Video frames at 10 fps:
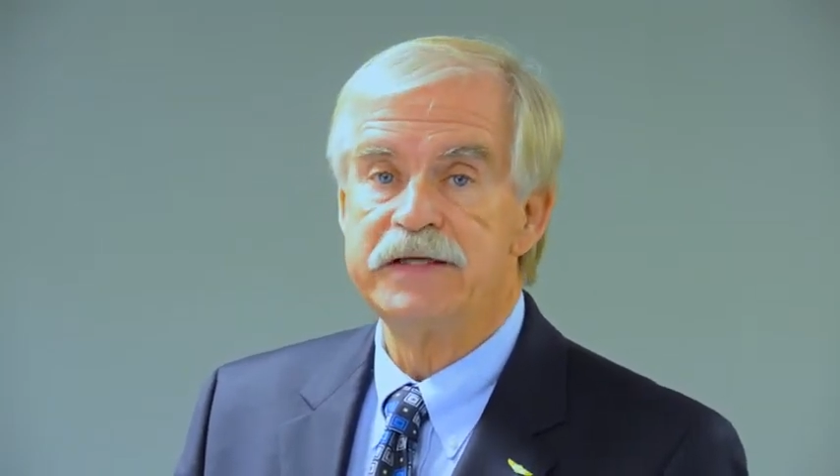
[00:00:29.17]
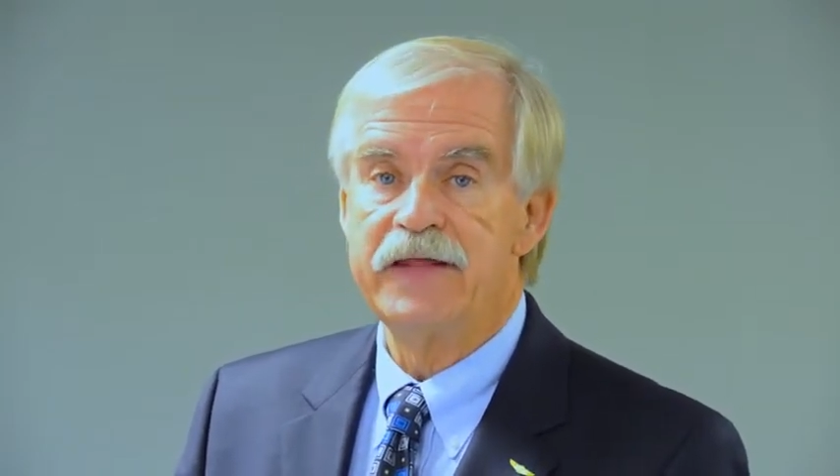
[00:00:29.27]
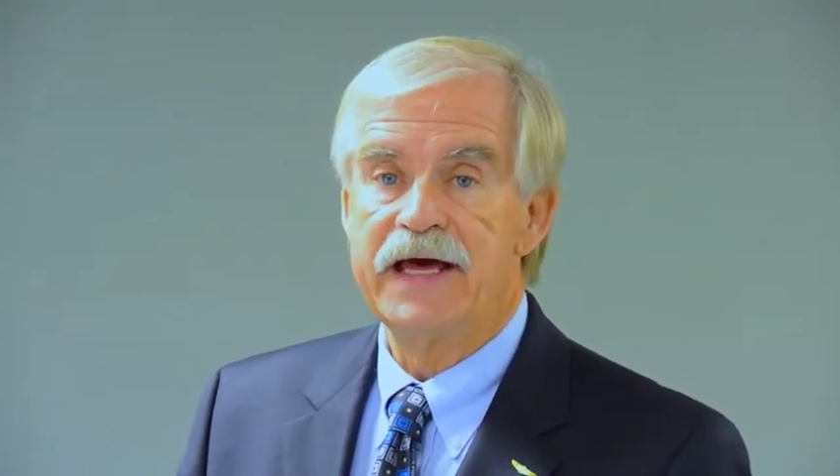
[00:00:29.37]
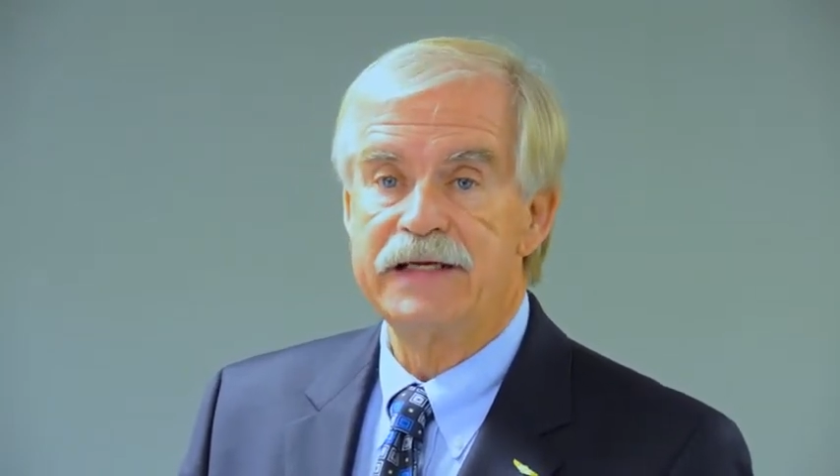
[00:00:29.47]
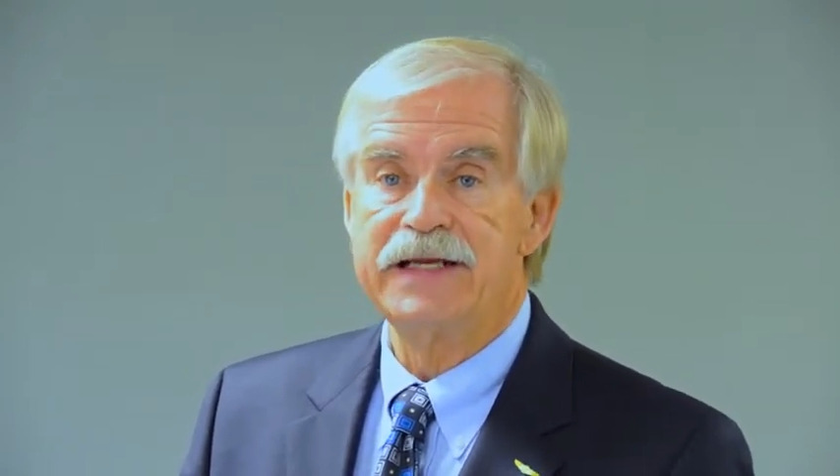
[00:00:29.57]
to
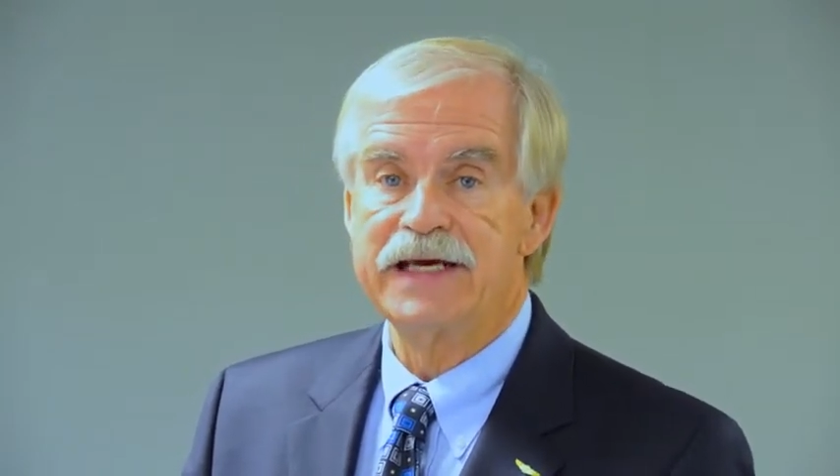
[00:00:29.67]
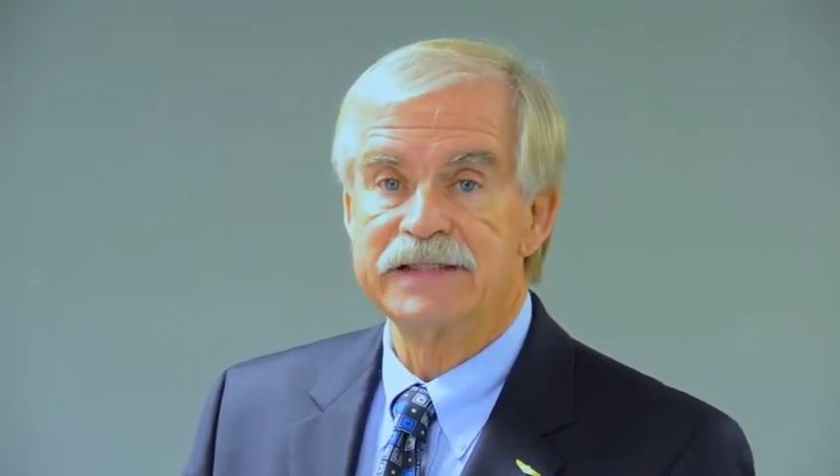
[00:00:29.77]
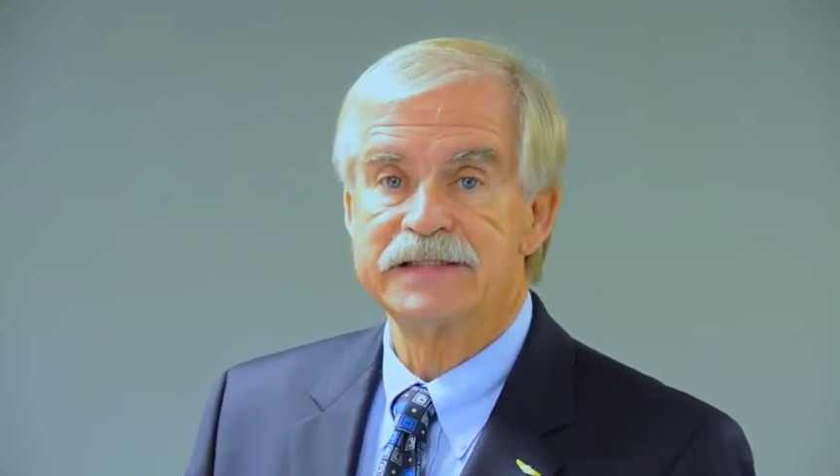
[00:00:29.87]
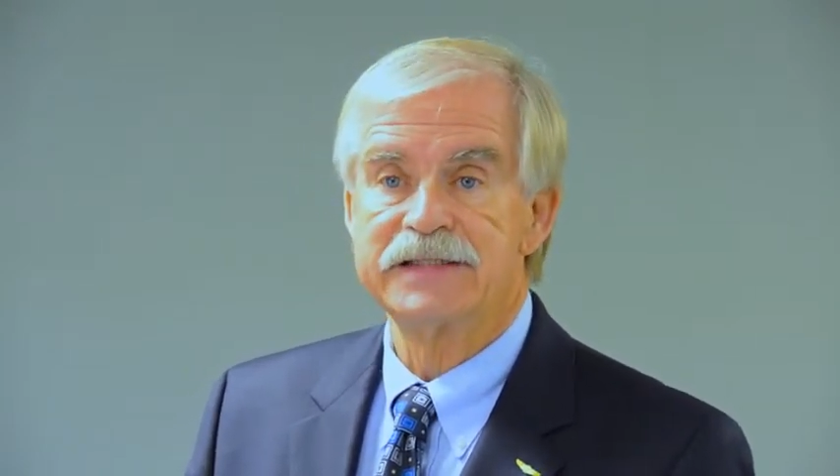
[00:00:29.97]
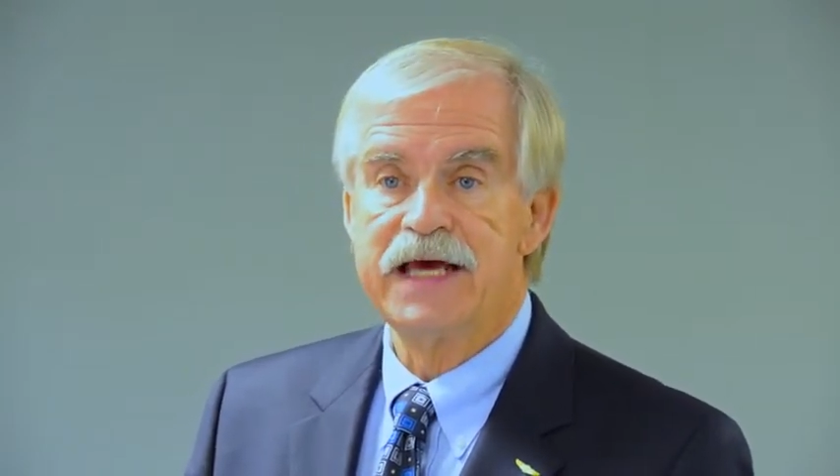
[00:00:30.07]
that
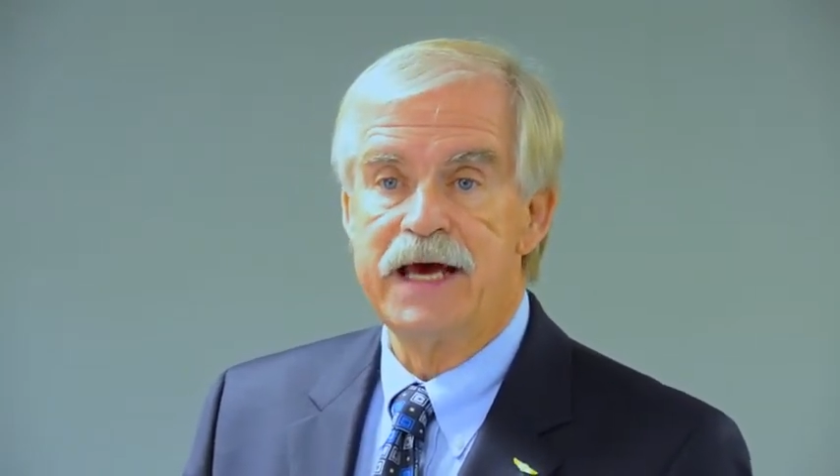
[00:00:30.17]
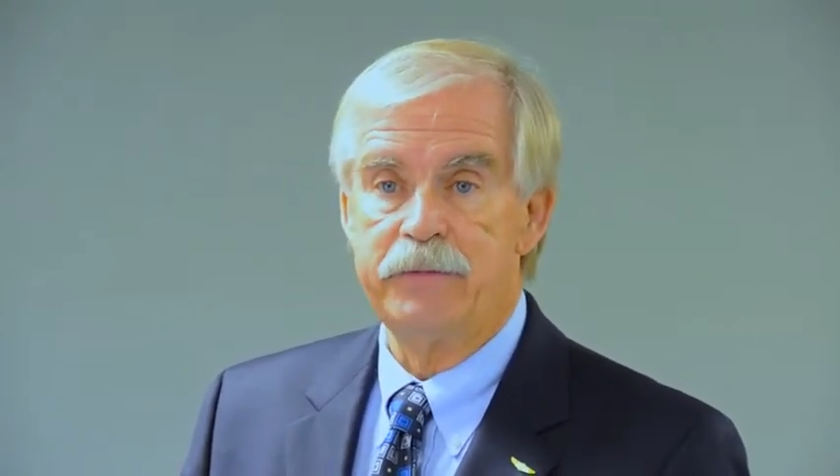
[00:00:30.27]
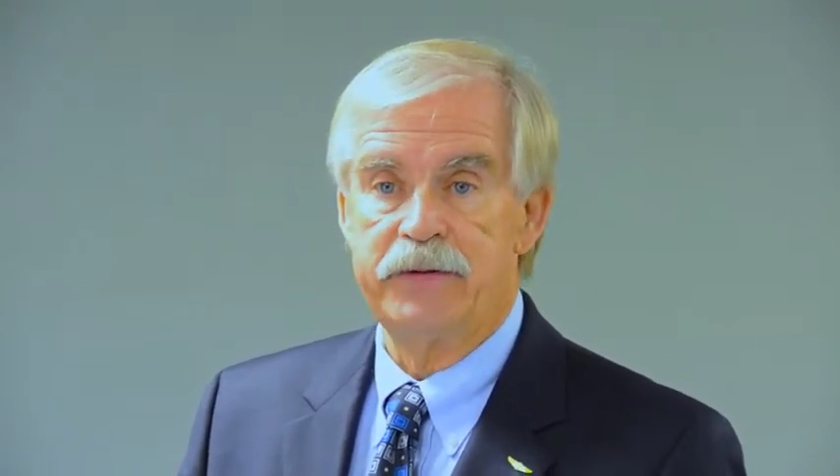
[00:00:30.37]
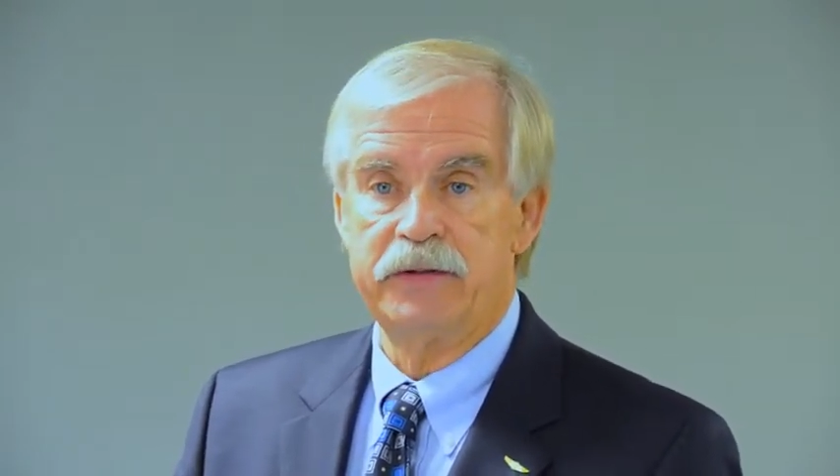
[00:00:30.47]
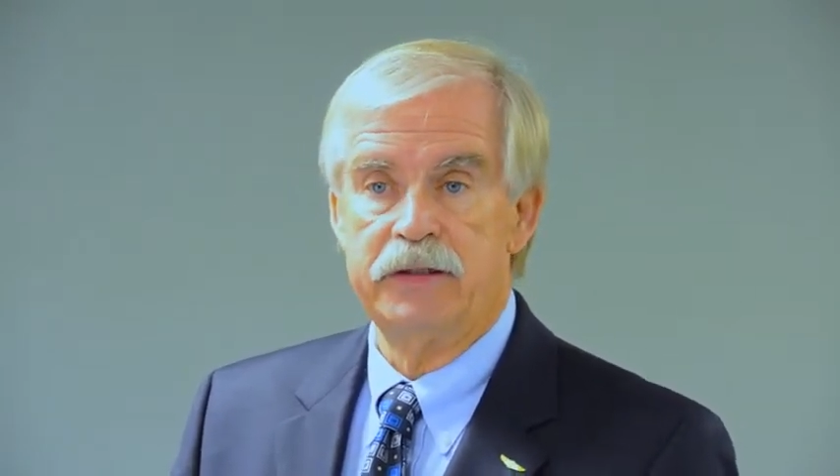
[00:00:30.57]
next step.